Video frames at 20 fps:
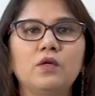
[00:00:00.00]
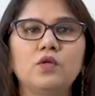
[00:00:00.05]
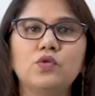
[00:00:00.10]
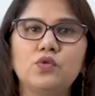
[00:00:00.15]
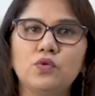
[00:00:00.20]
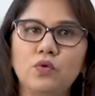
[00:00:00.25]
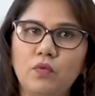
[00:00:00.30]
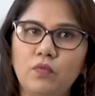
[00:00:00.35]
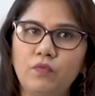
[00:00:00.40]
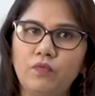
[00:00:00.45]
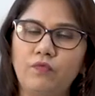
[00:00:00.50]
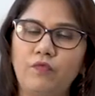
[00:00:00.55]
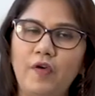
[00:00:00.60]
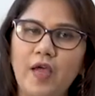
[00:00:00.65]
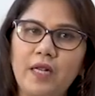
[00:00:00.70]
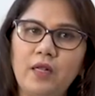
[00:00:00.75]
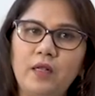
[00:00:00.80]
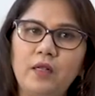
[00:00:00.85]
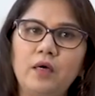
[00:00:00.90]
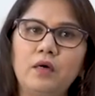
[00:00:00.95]
So
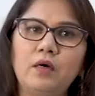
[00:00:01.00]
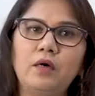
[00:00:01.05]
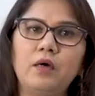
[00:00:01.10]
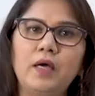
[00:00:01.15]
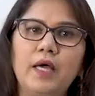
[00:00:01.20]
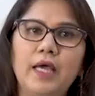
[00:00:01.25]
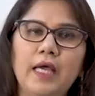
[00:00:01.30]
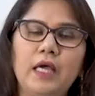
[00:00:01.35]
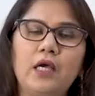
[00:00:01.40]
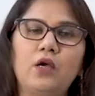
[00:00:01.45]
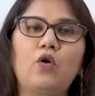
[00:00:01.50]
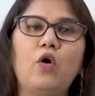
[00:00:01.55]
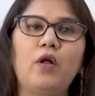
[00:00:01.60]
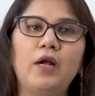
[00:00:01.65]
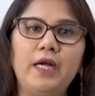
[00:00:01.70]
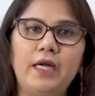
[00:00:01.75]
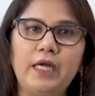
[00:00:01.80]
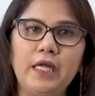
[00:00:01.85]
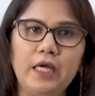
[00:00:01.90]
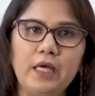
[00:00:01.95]
when the egg
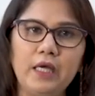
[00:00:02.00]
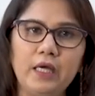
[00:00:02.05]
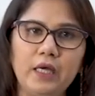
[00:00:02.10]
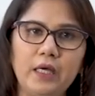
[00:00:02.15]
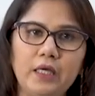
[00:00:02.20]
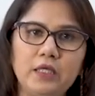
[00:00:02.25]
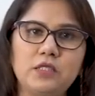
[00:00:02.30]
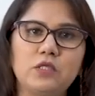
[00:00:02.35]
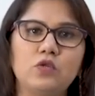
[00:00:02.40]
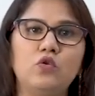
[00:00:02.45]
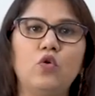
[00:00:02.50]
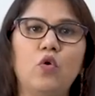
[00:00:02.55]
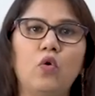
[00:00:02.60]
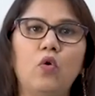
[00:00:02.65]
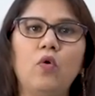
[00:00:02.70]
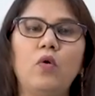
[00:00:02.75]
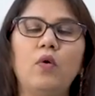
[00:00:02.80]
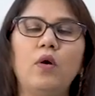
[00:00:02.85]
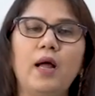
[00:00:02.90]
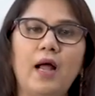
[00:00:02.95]
quality is
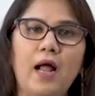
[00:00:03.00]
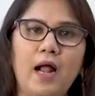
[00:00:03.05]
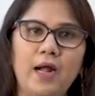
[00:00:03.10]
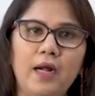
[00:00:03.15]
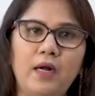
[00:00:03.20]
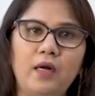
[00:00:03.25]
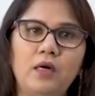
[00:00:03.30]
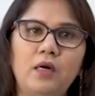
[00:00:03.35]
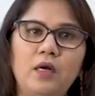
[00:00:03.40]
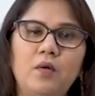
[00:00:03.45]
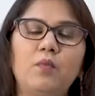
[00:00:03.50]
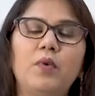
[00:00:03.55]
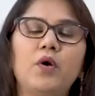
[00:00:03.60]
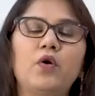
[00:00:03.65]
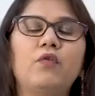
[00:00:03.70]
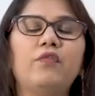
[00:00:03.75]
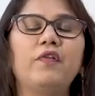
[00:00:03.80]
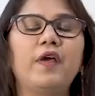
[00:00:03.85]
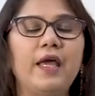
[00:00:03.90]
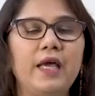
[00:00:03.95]
low and number
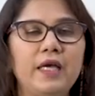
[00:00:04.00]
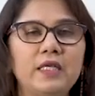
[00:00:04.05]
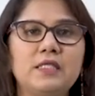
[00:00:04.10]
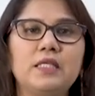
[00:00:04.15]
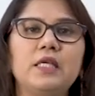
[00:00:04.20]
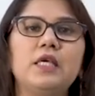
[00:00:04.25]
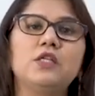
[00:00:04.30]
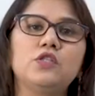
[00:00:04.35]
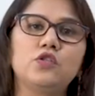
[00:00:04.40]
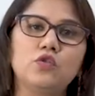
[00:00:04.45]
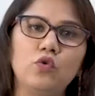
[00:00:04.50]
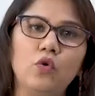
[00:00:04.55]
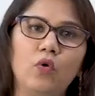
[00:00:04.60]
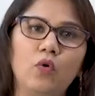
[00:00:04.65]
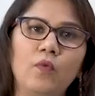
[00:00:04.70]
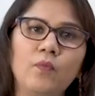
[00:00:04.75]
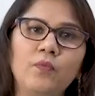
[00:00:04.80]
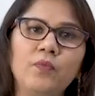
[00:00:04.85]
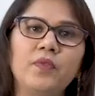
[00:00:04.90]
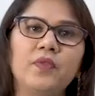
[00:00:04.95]
of eggs is
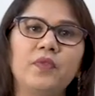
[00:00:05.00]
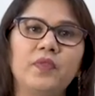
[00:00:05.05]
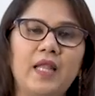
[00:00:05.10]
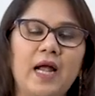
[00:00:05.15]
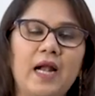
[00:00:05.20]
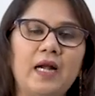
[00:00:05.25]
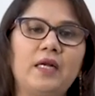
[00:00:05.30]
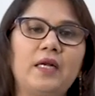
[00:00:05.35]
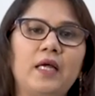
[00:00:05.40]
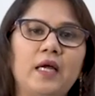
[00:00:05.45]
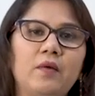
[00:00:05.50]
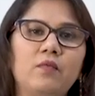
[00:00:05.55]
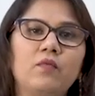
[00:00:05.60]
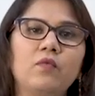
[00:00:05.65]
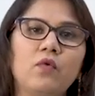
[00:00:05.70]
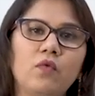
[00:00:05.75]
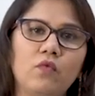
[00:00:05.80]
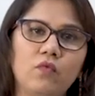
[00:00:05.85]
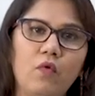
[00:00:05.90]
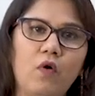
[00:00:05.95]
low, that time
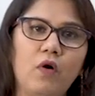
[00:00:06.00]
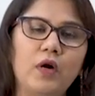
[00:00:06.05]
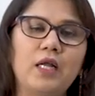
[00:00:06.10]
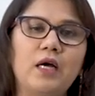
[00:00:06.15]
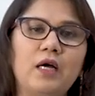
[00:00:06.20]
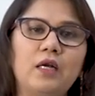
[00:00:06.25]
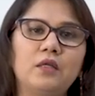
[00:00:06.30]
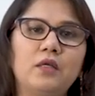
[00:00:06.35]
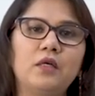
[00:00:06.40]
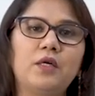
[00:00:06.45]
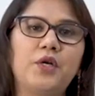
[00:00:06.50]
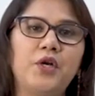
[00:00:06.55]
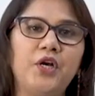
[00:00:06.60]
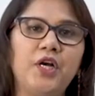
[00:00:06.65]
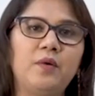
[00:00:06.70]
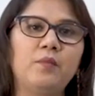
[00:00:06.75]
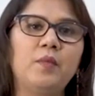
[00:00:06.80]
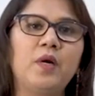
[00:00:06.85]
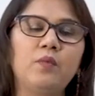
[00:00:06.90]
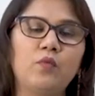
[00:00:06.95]
what are the
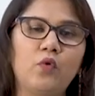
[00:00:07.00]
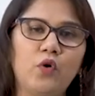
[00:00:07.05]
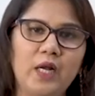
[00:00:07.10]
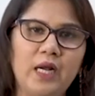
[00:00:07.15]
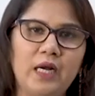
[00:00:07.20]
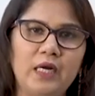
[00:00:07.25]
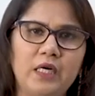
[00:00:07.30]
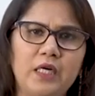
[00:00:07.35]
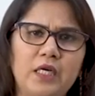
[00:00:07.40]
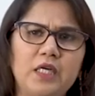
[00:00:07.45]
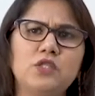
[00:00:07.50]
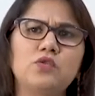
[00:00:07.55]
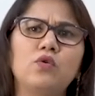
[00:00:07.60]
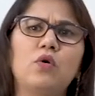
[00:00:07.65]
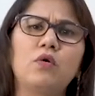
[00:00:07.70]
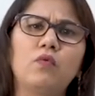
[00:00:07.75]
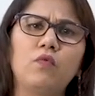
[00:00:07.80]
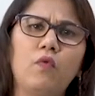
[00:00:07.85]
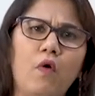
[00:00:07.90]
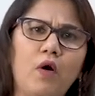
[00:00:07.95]
treatment modalities
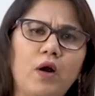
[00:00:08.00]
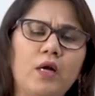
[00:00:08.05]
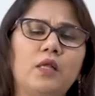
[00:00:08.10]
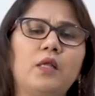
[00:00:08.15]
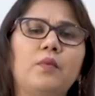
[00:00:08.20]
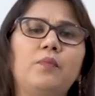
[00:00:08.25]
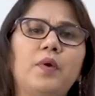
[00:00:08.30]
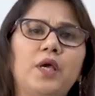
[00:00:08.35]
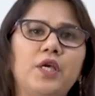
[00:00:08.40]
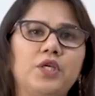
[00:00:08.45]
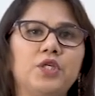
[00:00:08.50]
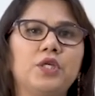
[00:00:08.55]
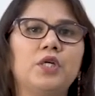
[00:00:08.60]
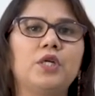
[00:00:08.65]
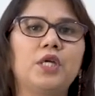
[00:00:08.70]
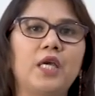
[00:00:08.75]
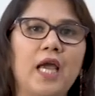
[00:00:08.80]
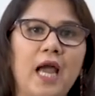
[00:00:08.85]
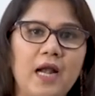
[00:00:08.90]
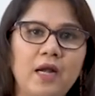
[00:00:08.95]
or what the
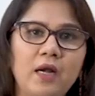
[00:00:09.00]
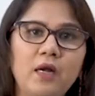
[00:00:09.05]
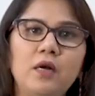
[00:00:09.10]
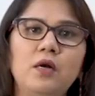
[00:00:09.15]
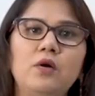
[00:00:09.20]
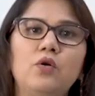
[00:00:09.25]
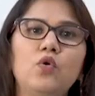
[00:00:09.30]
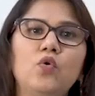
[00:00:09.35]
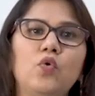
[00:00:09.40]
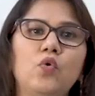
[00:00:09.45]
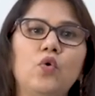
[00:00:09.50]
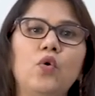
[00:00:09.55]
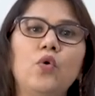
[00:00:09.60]
patient can do